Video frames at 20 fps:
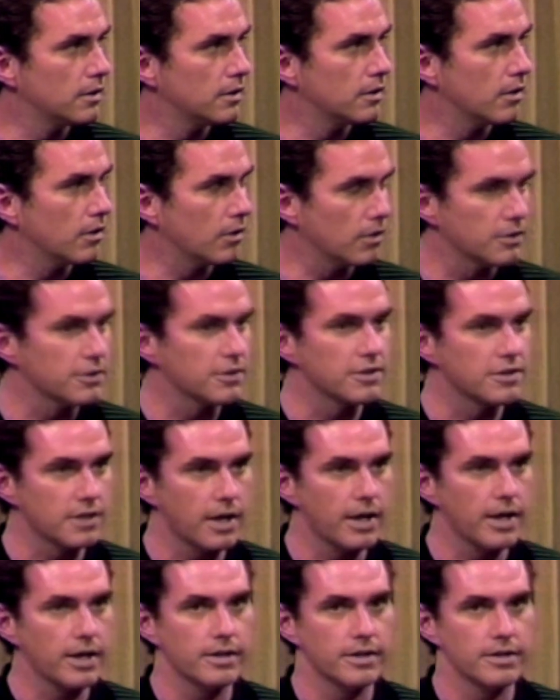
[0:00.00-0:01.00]
The whole
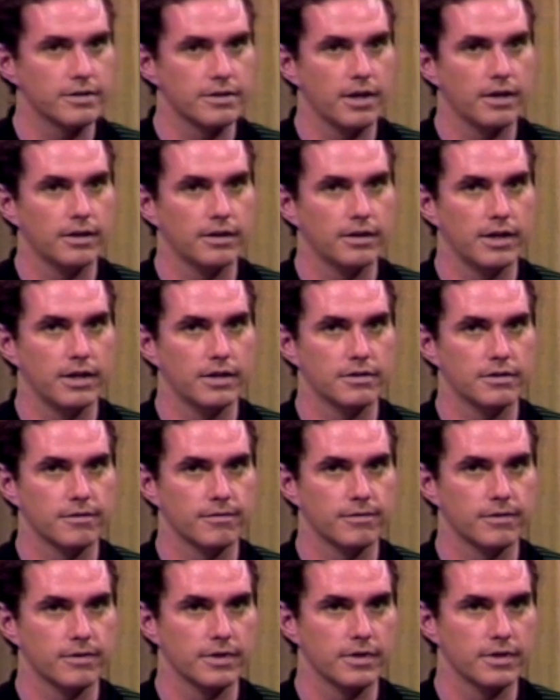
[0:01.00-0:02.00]
society has got to answer
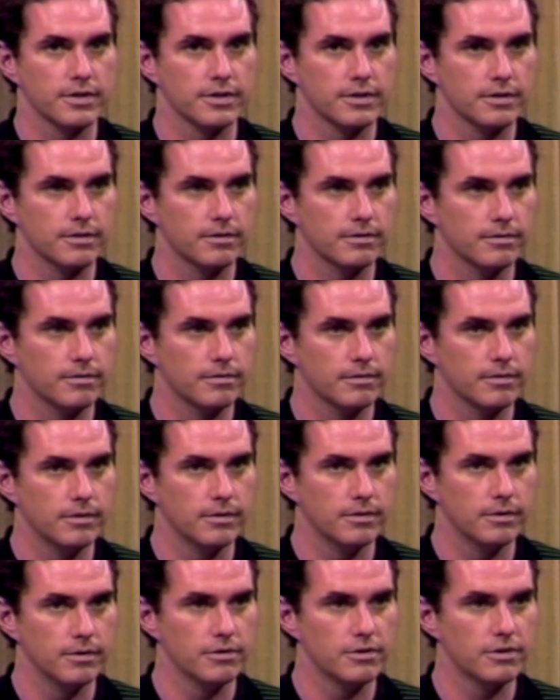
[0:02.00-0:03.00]
for this.
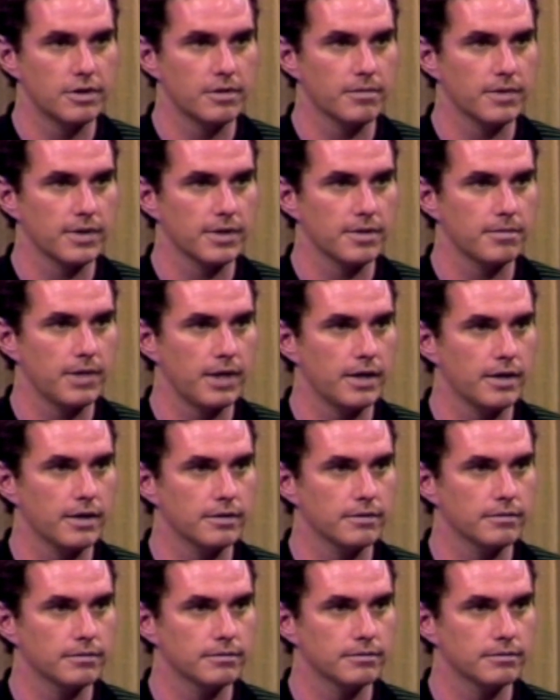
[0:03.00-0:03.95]
Do something about it.